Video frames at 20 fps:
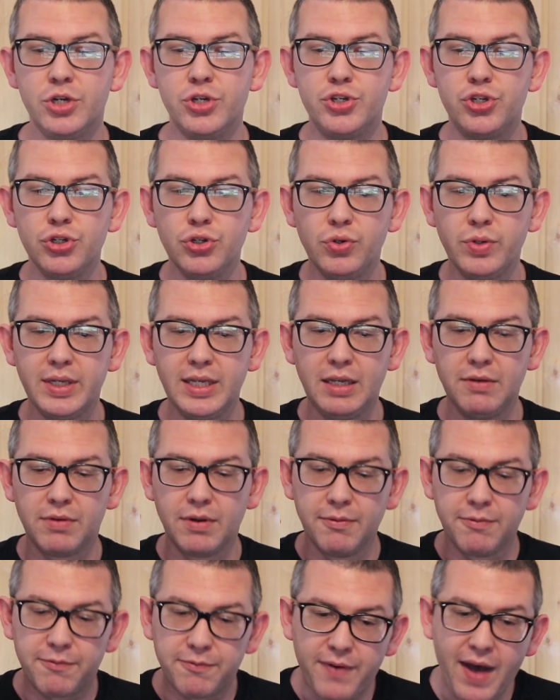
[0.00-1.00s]
Do
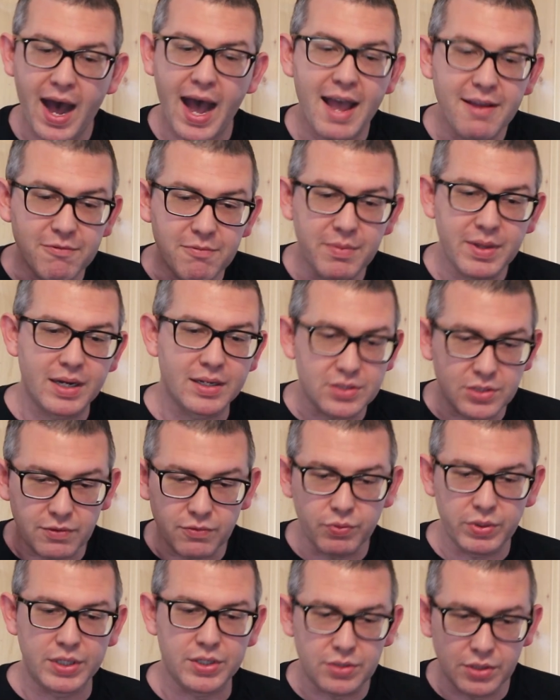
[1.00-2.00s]
even 5 minutes
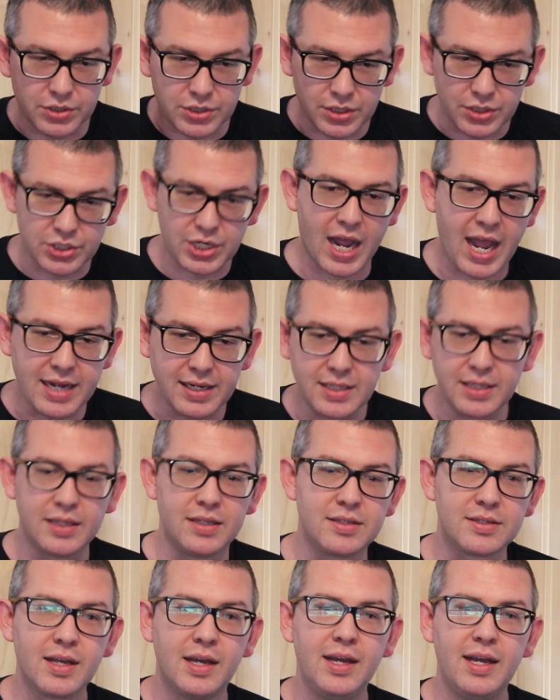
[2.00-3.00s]
of research in
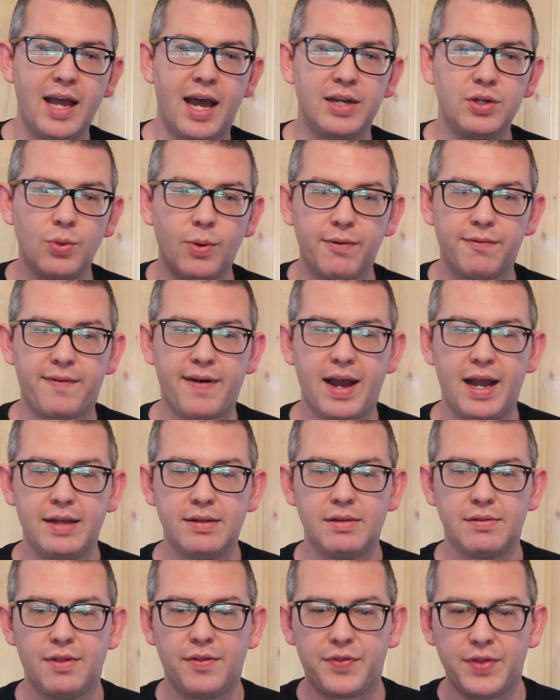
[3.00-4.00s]
Chinese, and you will
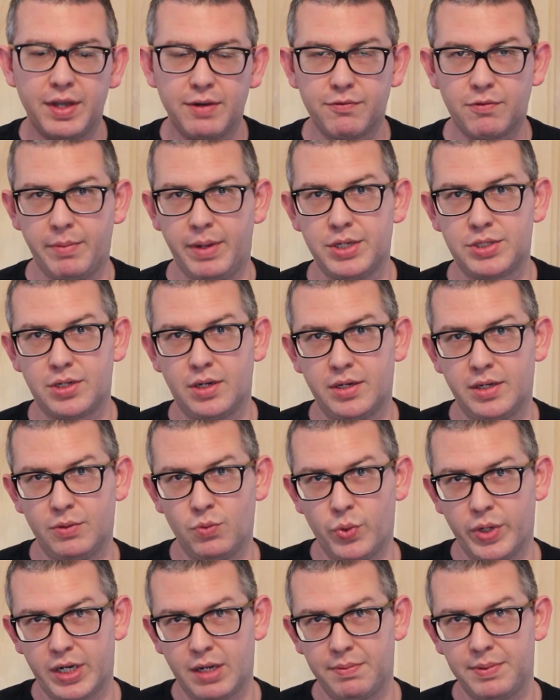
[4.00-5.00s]
find that the information
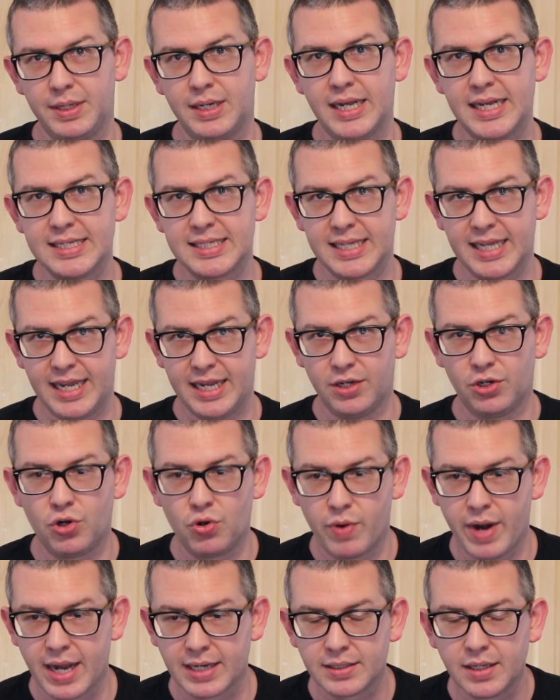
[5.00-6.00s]
on Wikipedia is
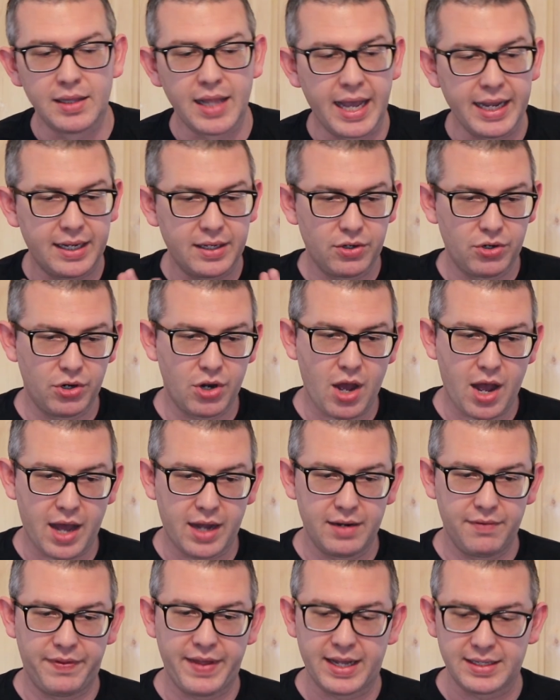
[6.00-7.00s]
incorrect. Like it or
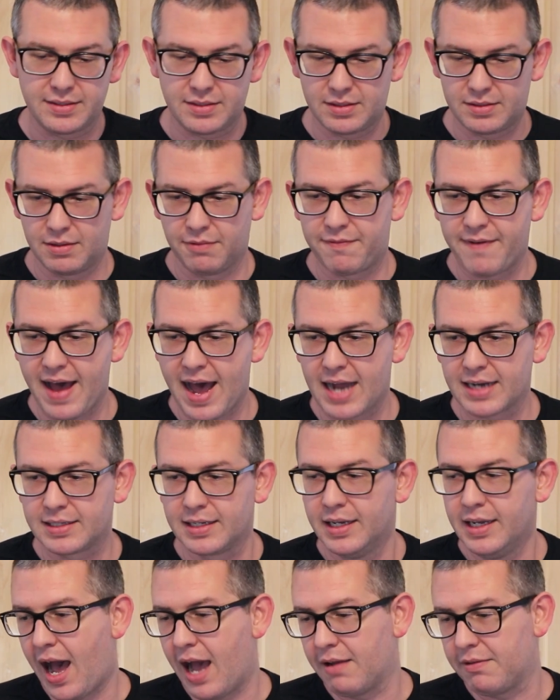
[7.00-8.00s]
not, that's the
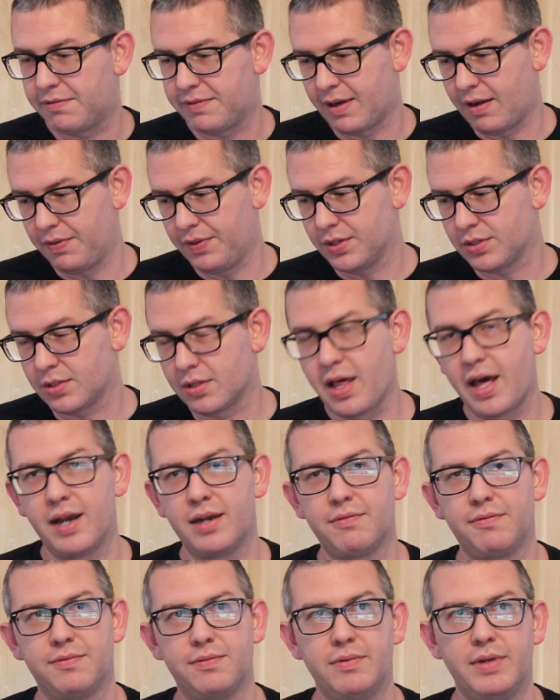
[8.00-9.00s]
fact. I have found this
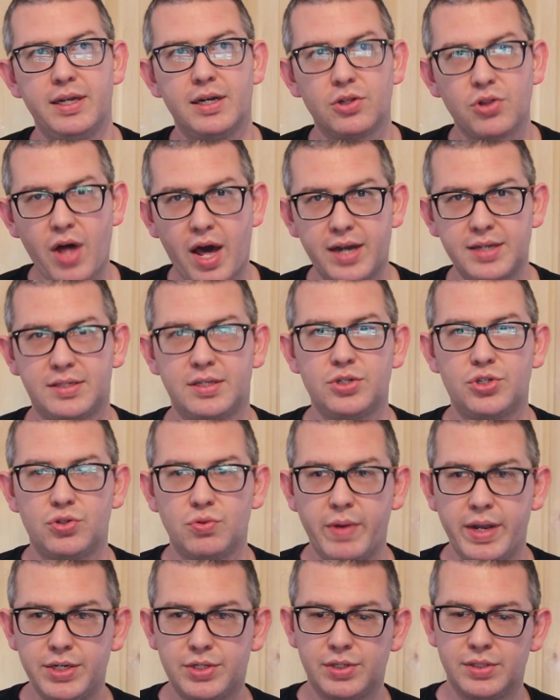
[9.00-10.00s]
in a lot of
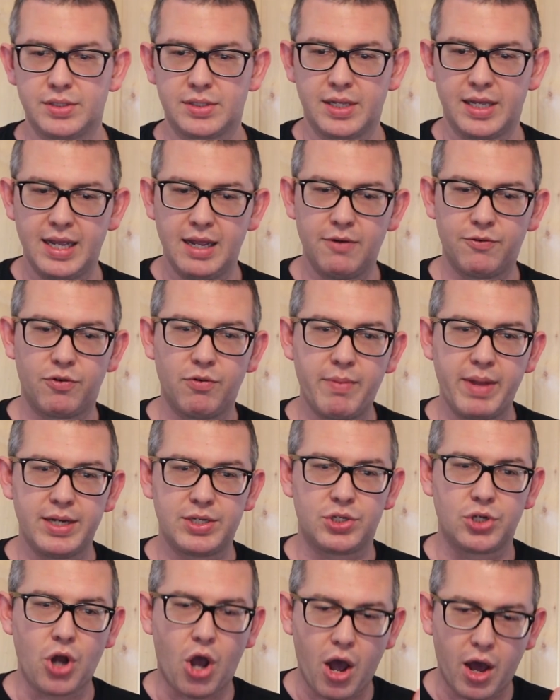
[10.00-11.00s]
situations. The
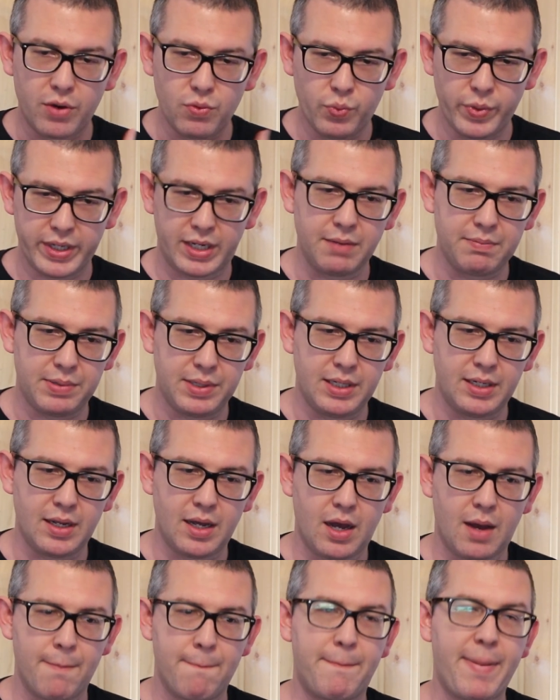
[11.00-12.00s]
information on
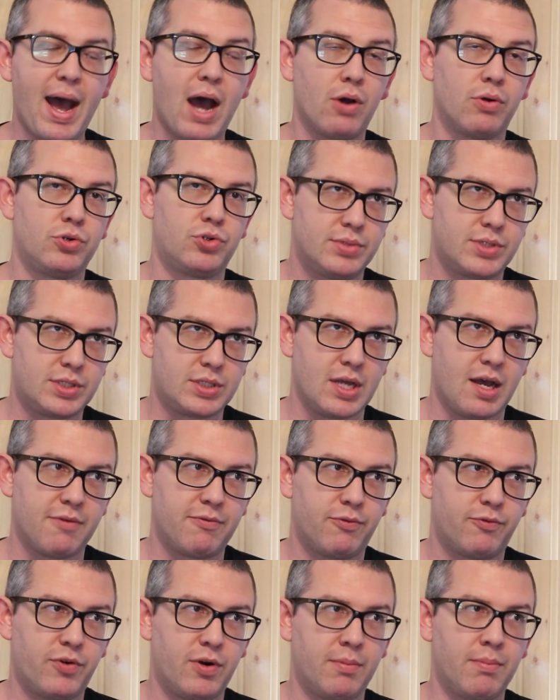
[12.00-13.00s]
Wikipedia about
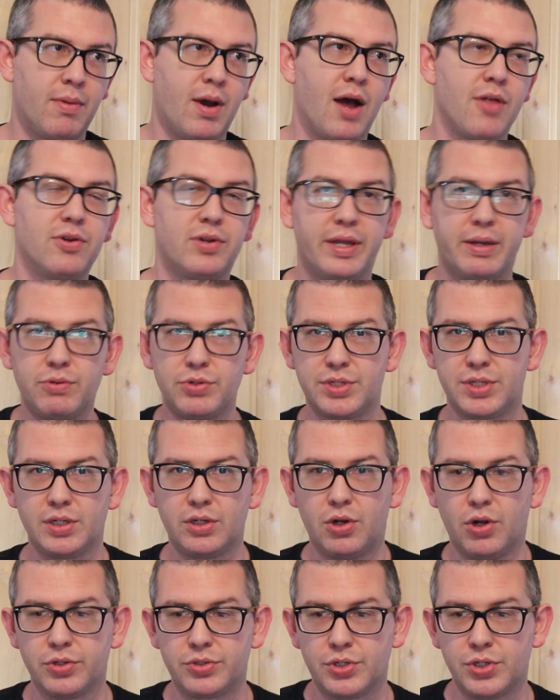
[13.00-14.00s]
stuff from other languages
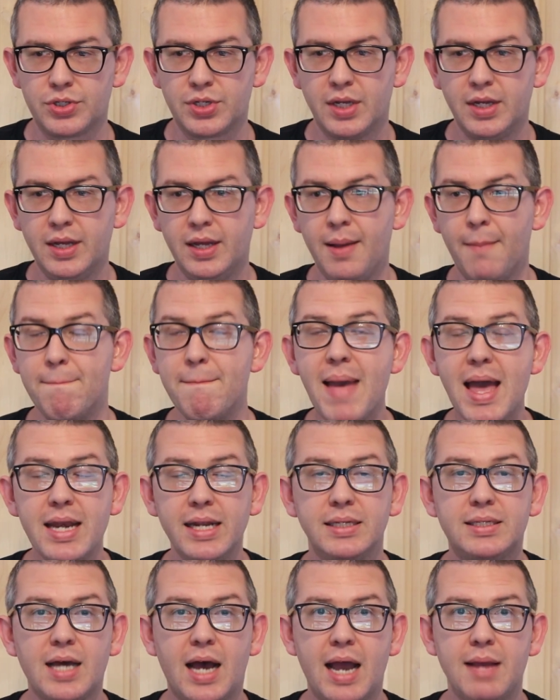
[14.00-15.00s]
and cultures
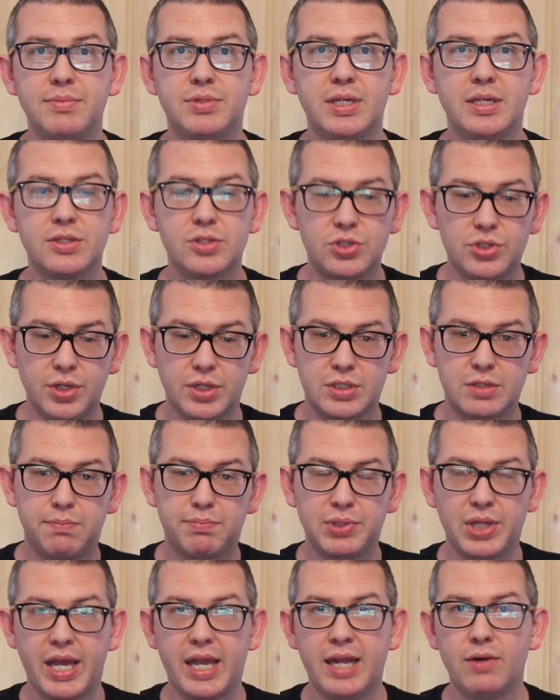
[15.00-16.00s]
many times is just
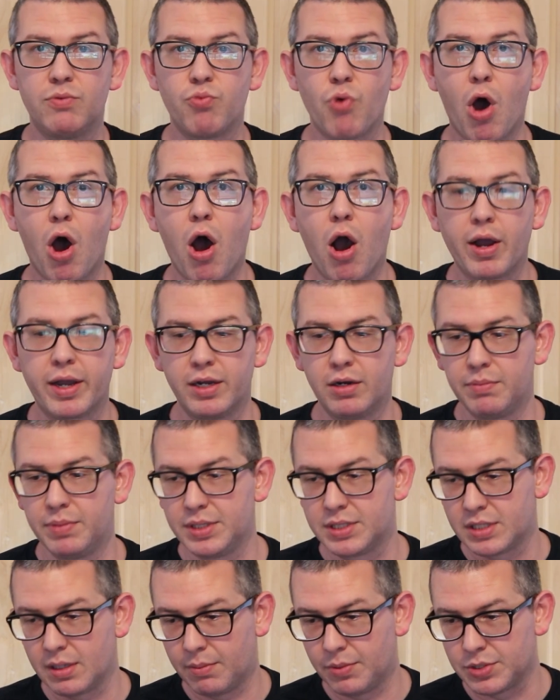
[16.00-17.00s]
plain wrong. It'll
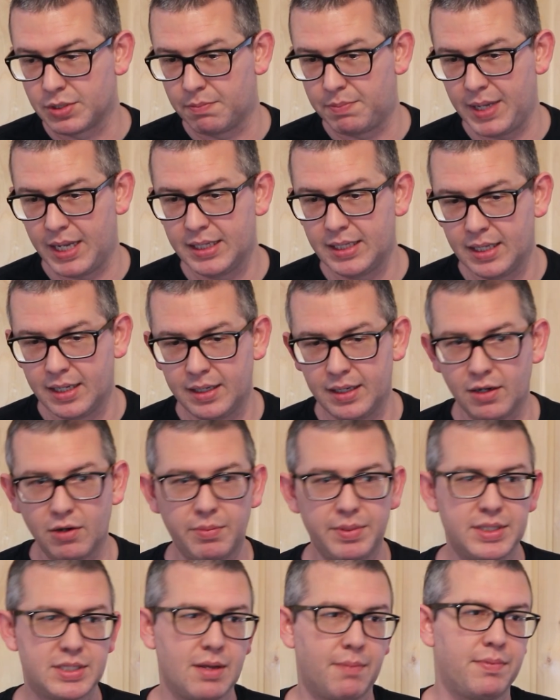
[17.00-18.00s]
be someone's opinion, it'll
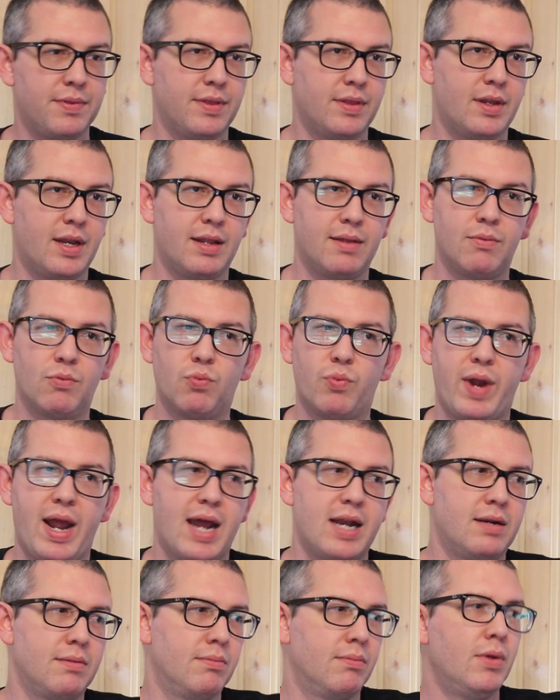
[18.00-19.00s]
be something that a
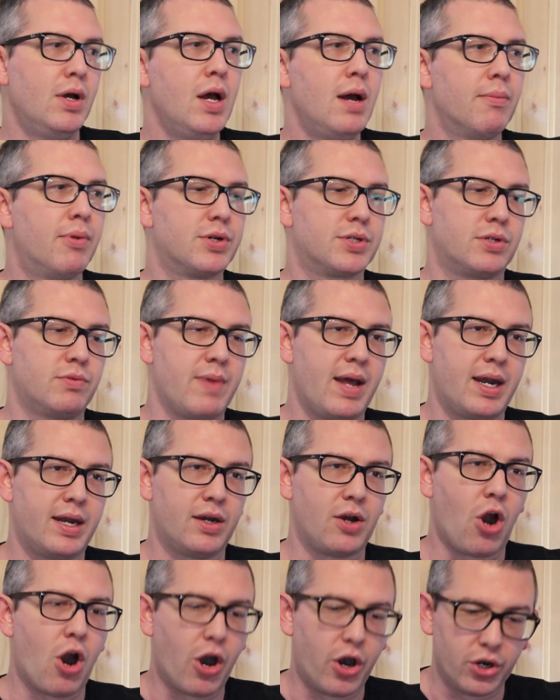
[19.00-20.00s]
random person read in
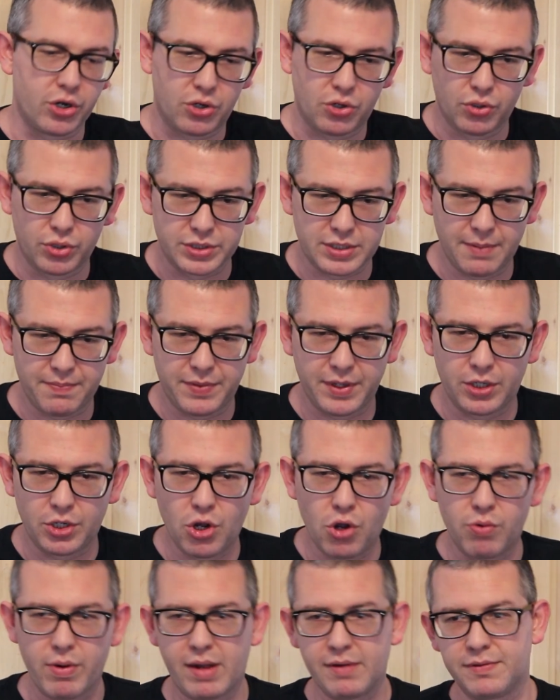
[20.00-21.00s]
an article or something,
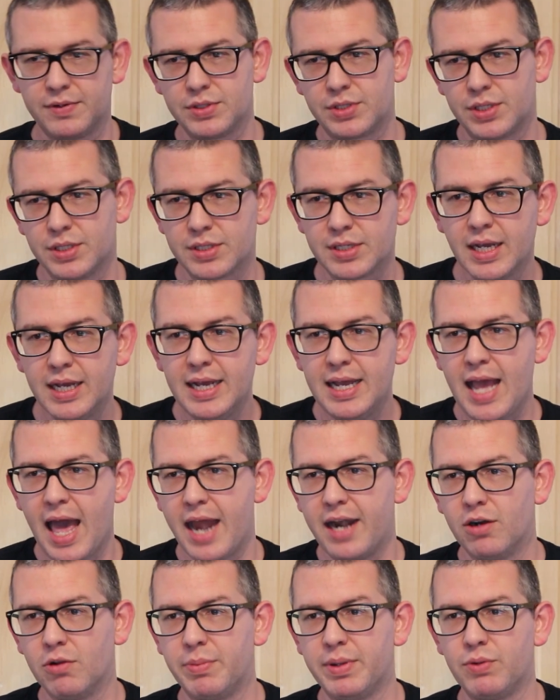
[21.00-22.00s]
no references,
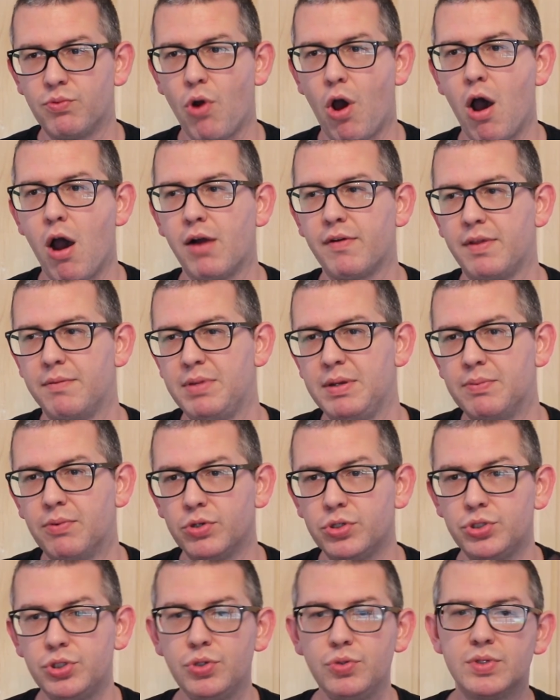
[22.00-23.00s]
and it'll be wrong, and then
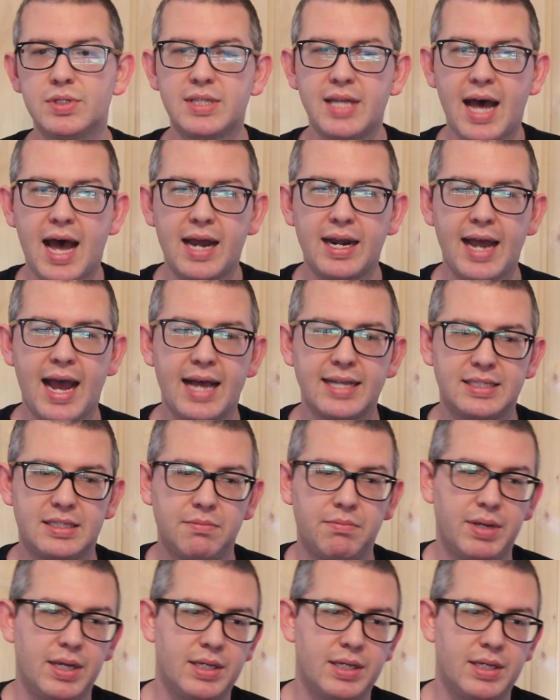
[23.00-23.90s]
people use that as the